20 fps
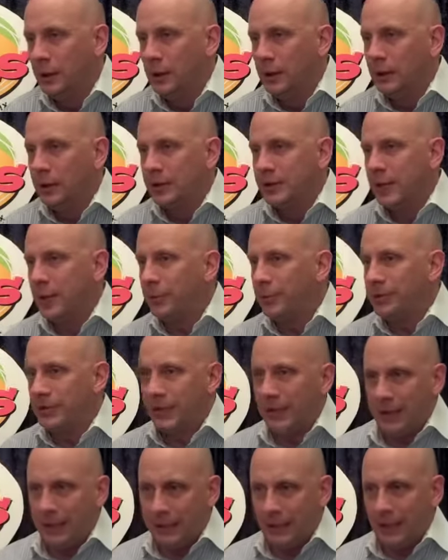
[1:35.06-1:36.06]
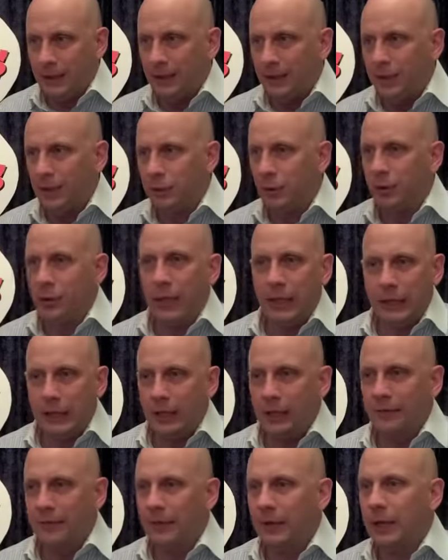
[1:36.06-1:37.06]
because I was taking, you know,
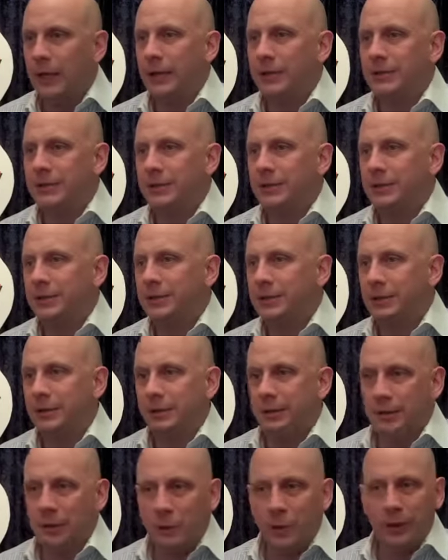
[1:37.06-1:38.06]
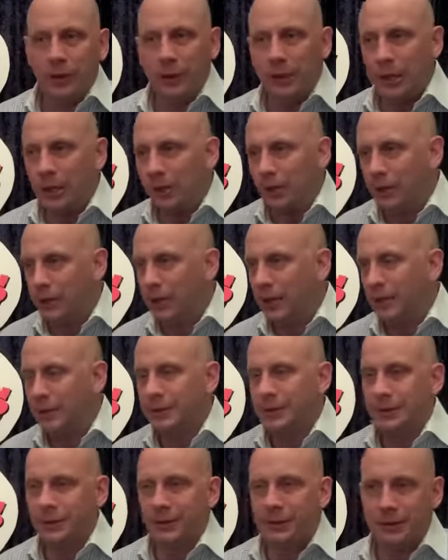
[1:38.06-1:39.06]
nightlife classes and $20
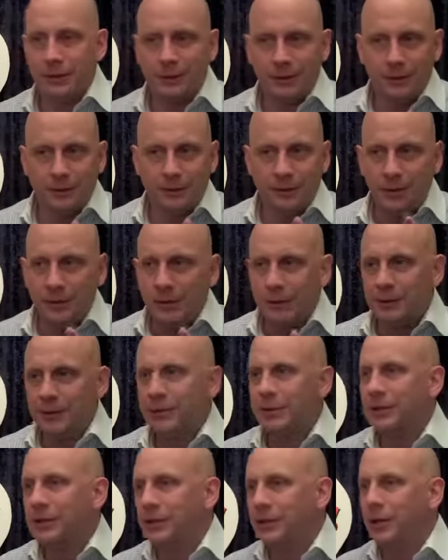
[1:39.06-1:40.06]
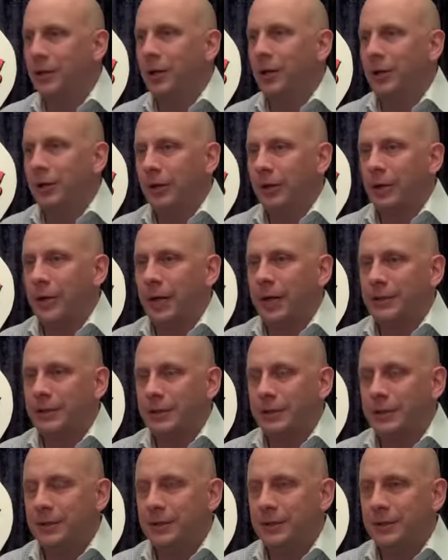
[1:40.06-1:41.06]
classes and $60
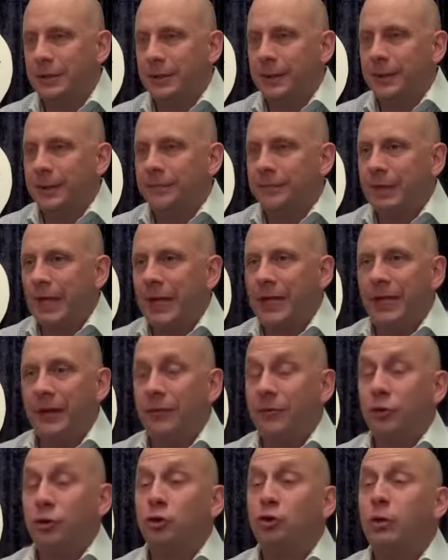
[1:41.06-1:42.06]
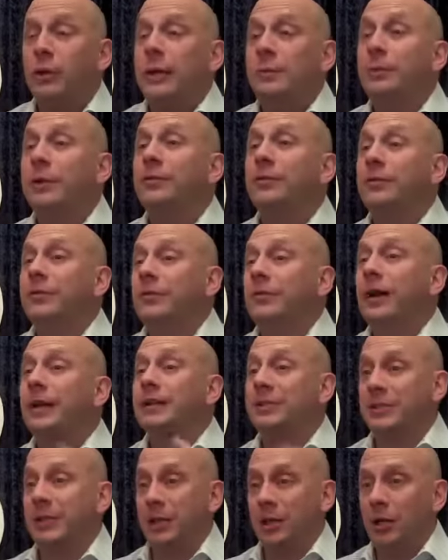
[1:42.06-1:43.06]
classes. I never dreamed of
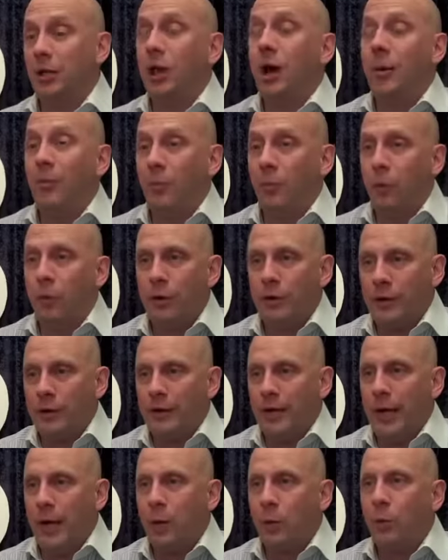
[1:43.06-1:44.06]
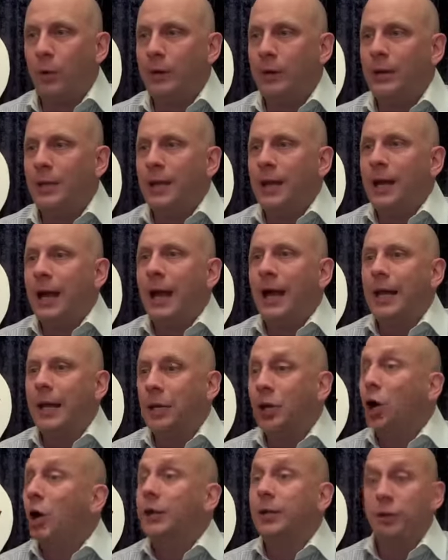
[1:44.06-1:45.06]
investing a lot more than that. When had I
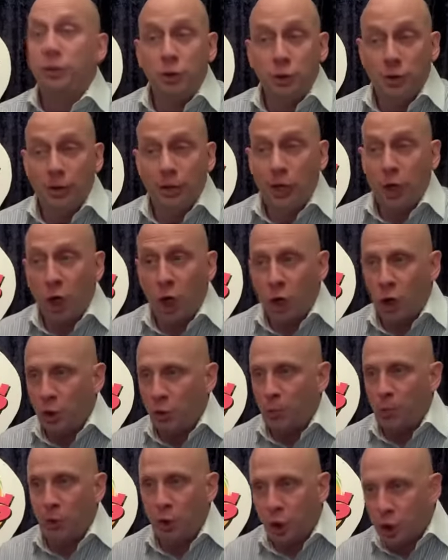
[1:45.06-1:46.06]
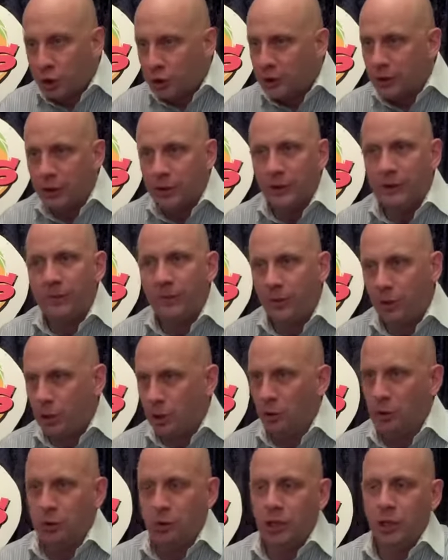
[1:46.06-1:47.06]
gone to Judy Carter personally for
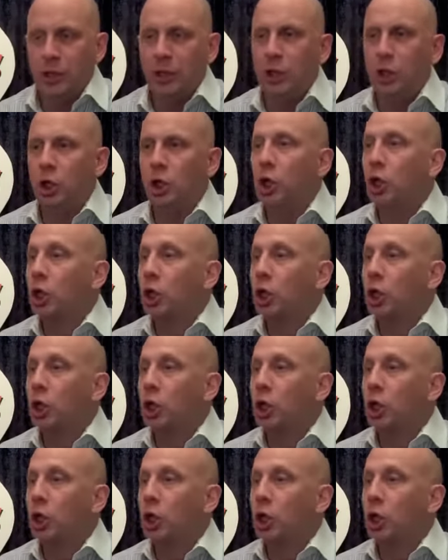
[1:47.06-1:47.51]
coaching